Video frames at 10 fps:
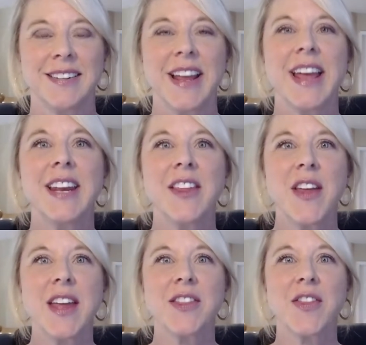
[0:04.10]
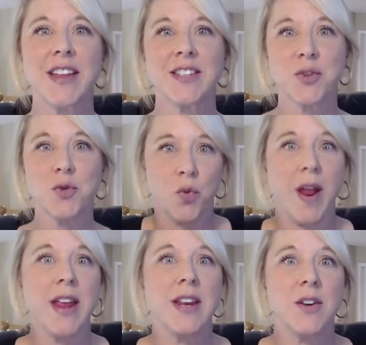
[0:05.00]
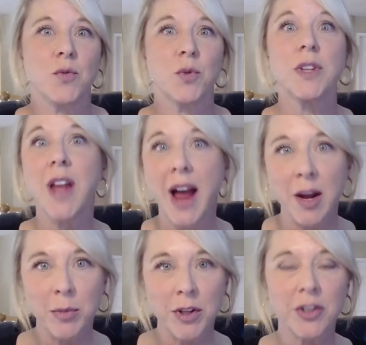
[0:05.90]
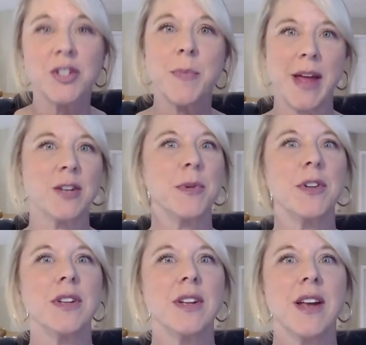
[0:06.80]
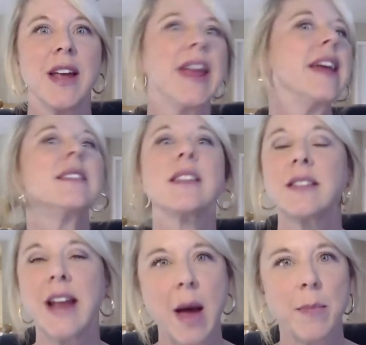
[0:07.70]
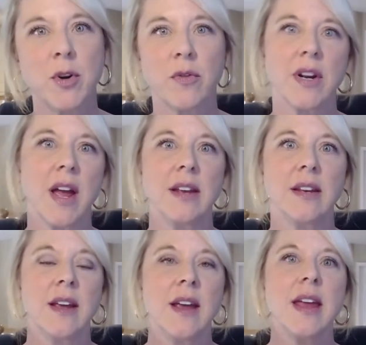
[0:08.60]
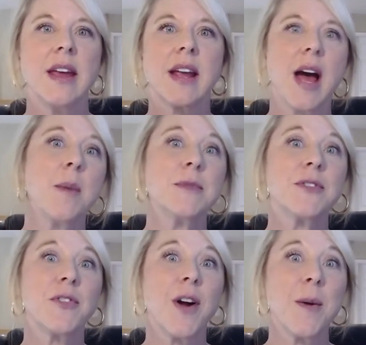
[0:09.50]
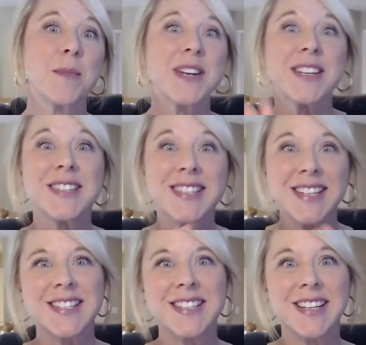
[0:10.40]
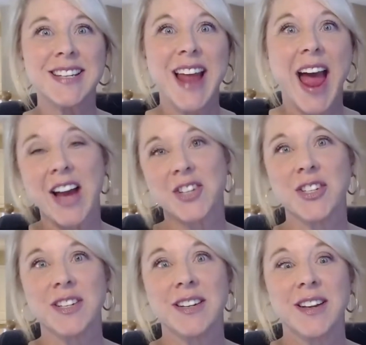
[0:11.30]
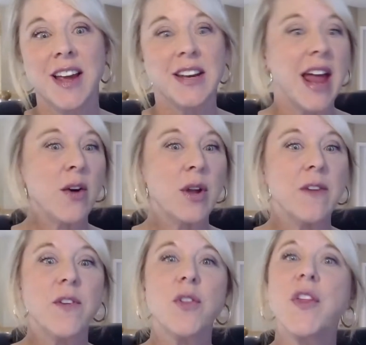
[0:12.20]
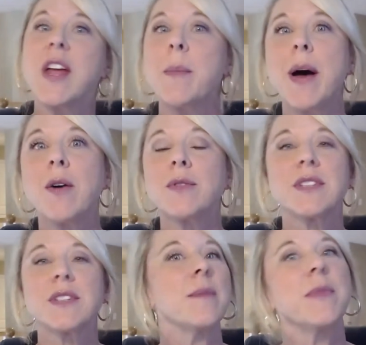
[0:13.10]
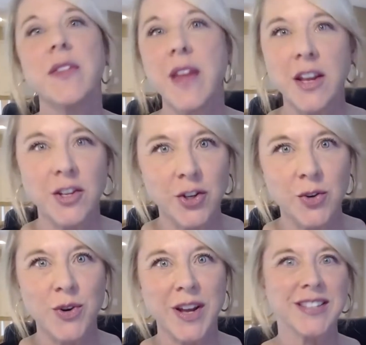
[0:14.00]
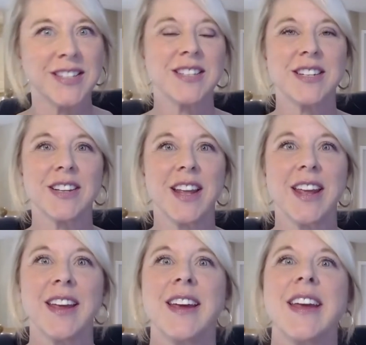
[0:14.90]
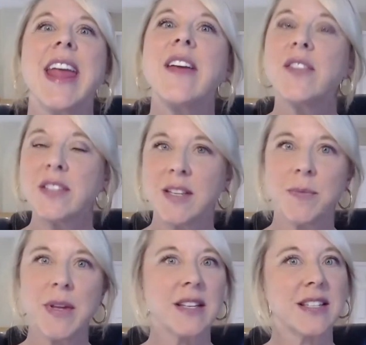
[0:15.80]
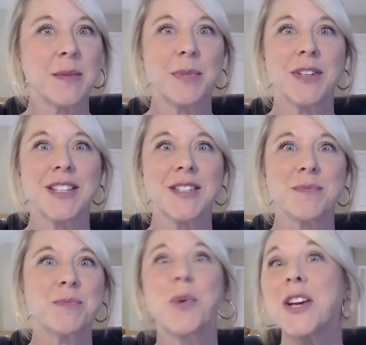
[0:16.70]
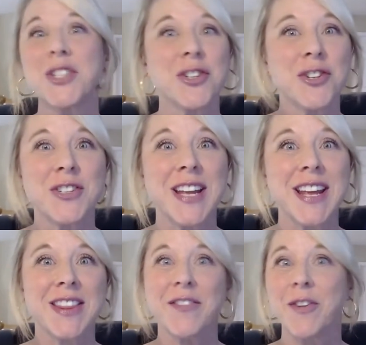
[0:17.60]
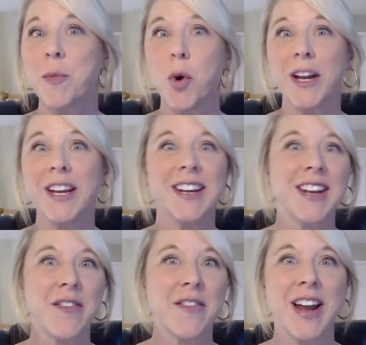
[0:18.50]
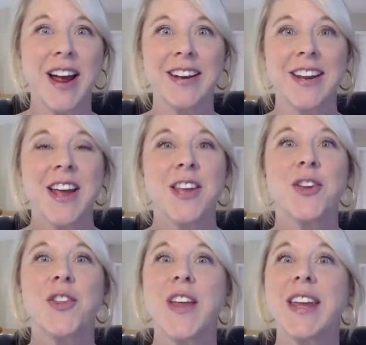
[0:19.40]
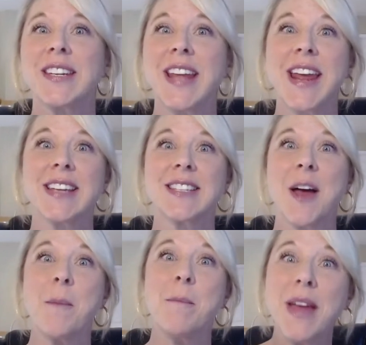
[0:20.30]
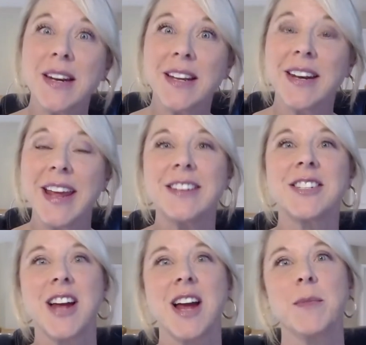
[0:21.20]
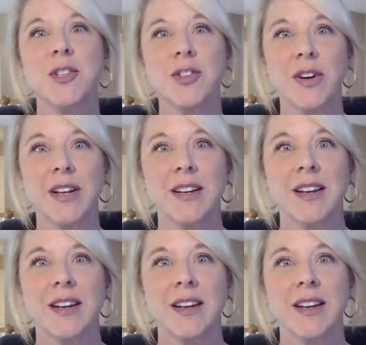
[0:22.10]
Anything that's great, reliable, or dependable, it doesn't happen overnight. It comes from consistent action. Now, if you think about something that you do consistently, even something as simple as brushing your teeth every morning and every night, you think it takes a minute each time you do it.